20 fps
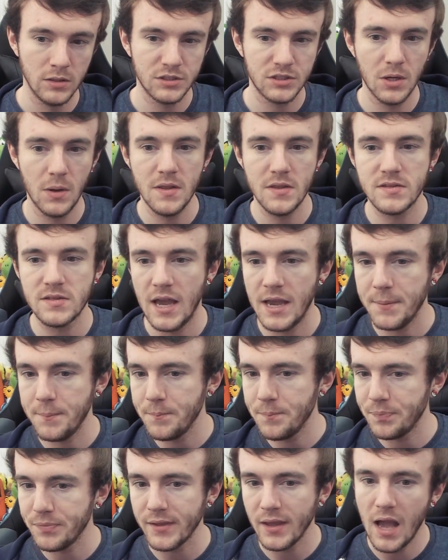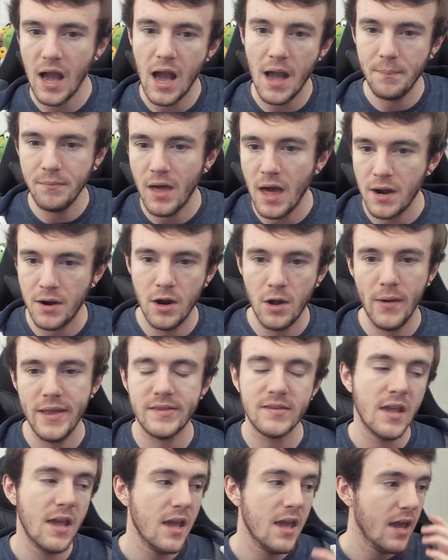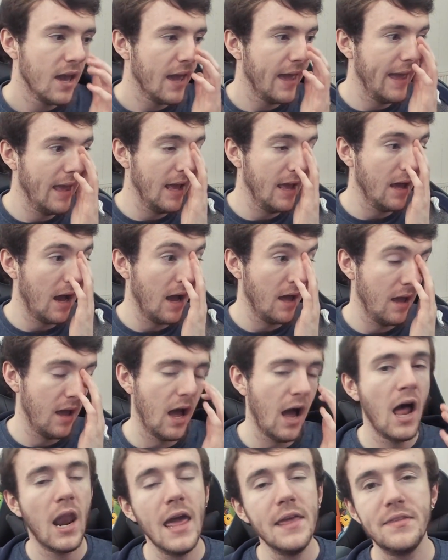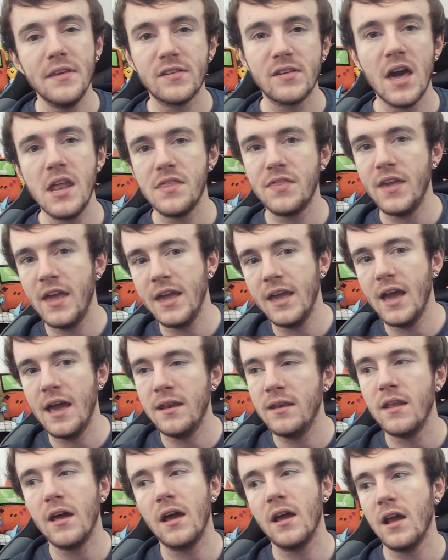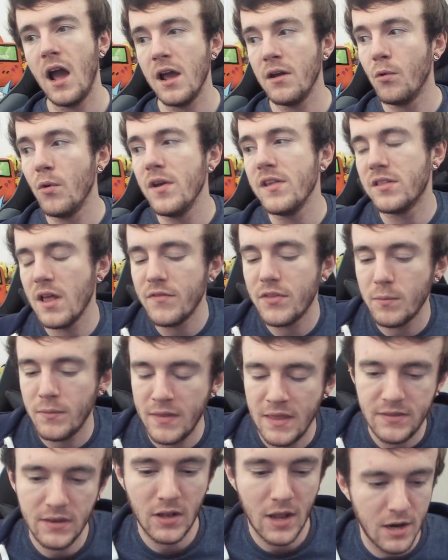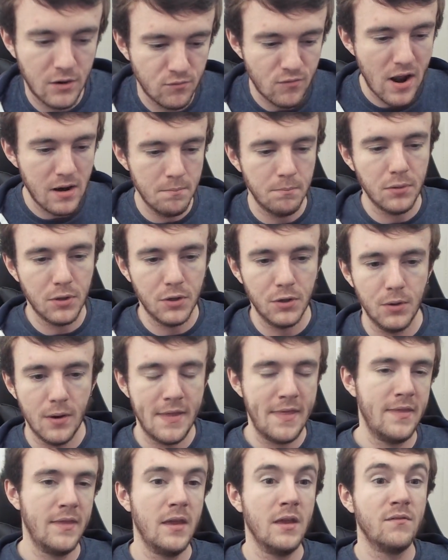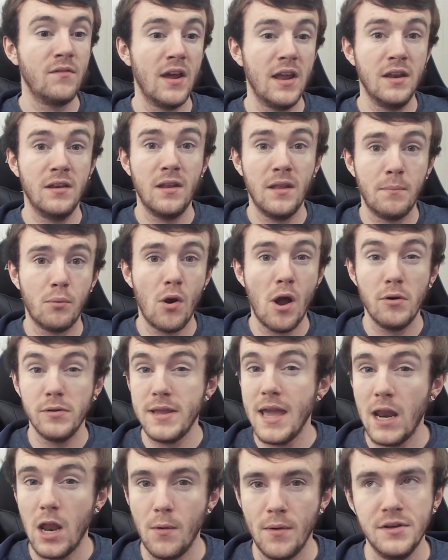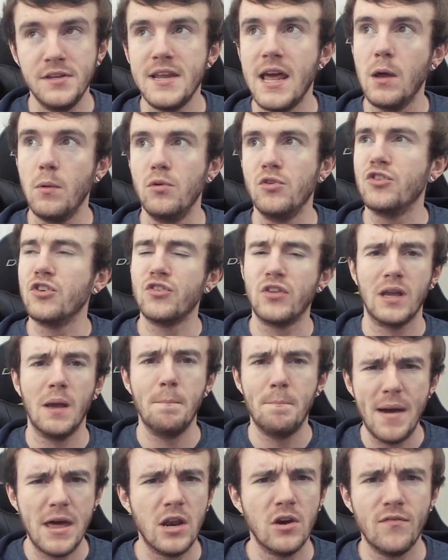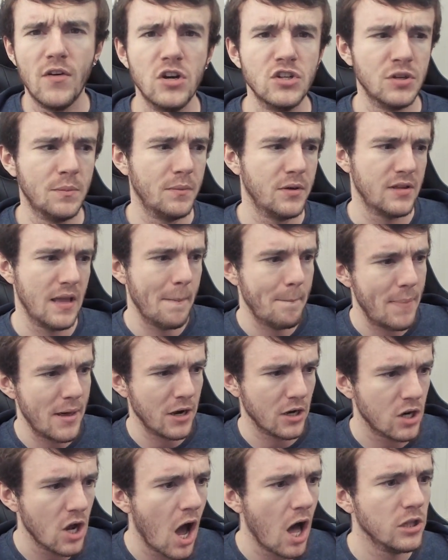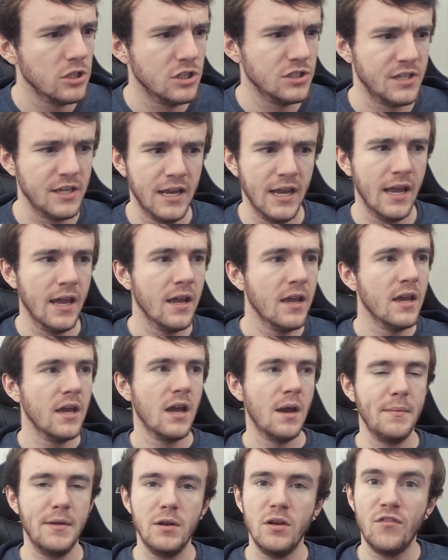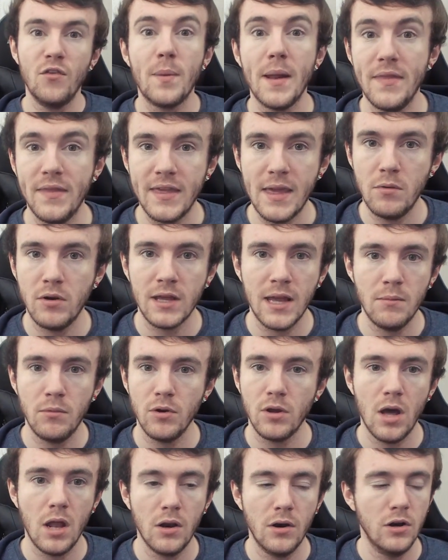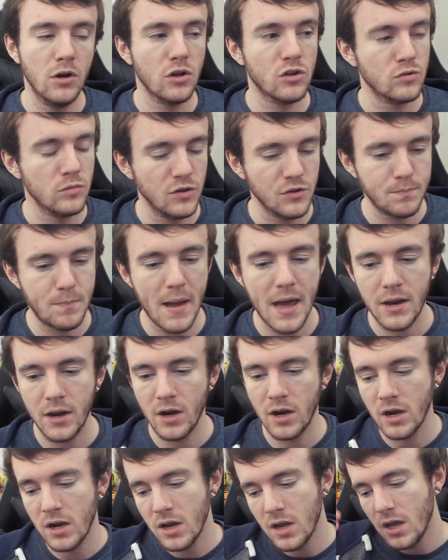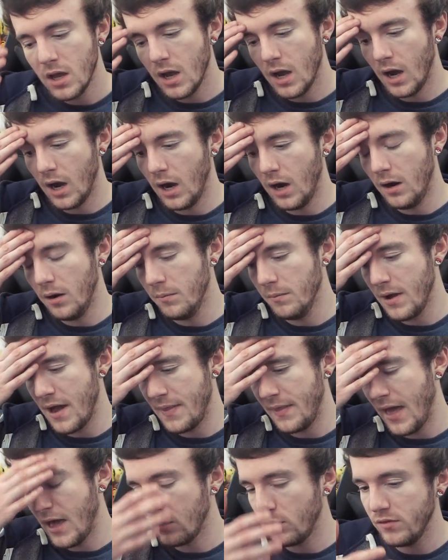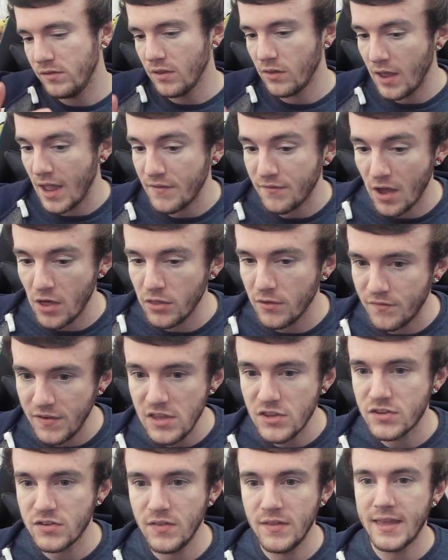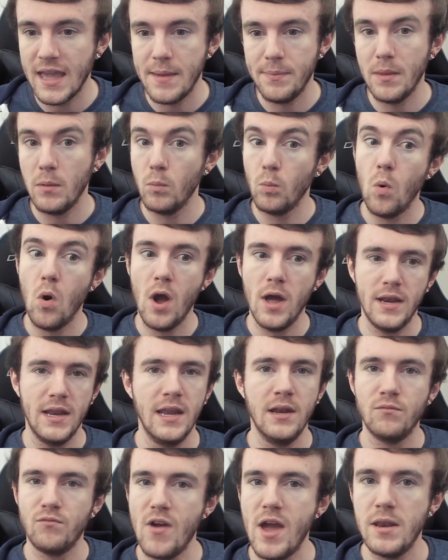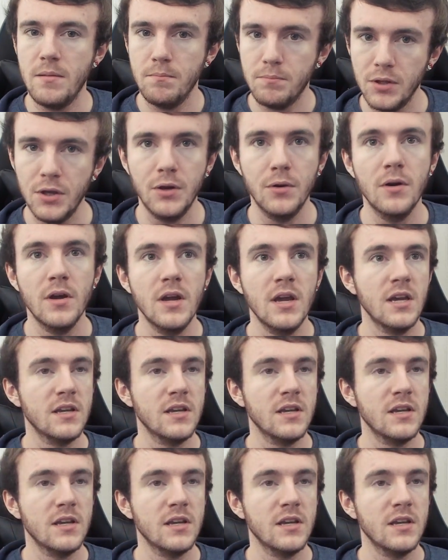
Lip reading: So it's like, I don't know, I like this kind of thing, and I always loved it when they did like red and blue, and then they brought out yellow, and yellow was just like a better version because it had better colors in it. I mean, if you played the game on a Game Boy Color, it looks so much better. And they had all these other features in the game that weren't in red and blue.